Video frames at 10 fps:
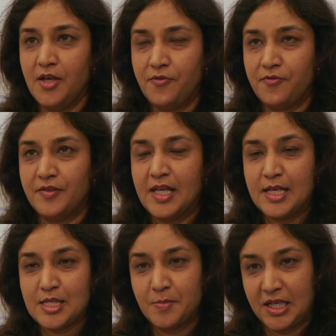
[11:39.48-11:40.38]
If there
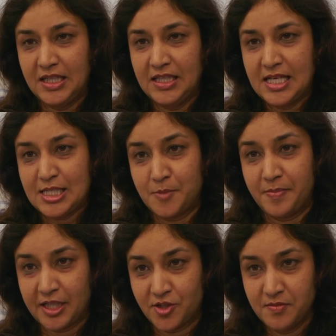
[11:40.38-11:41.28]
is money and
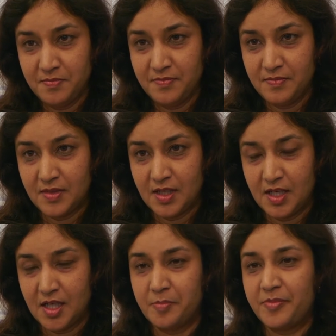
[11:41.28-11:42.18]
spectrum,
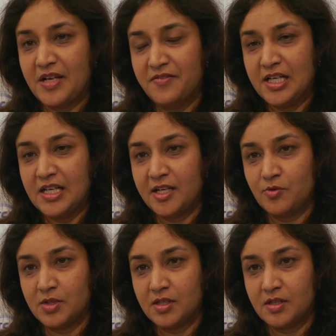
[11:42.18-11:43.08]
a private
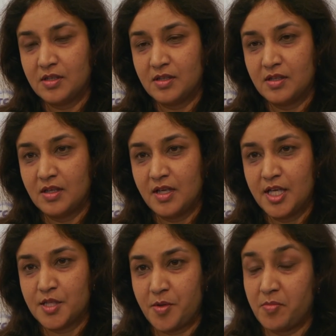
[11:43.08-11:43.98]
network
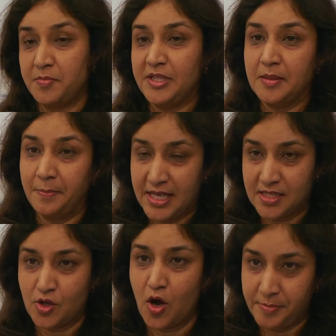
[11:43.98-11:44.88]
is probably the
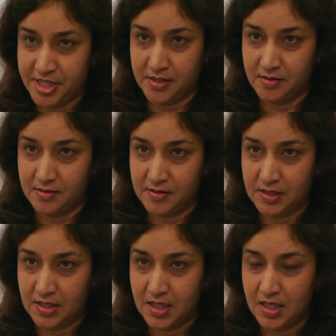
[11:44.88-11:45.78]
best option.
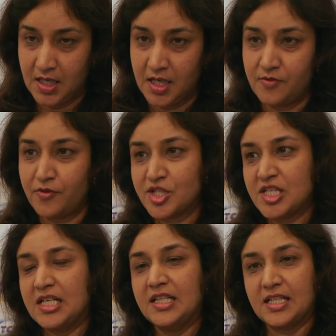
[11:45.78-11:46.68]

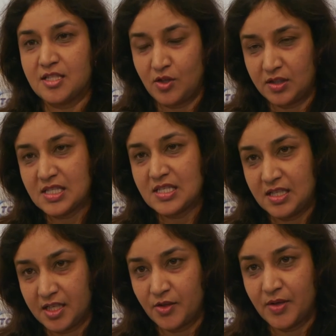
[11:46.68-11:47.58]
Unfortunately, that's not the
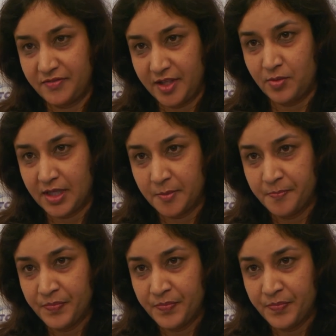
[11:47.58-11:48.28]
scenario everywhere.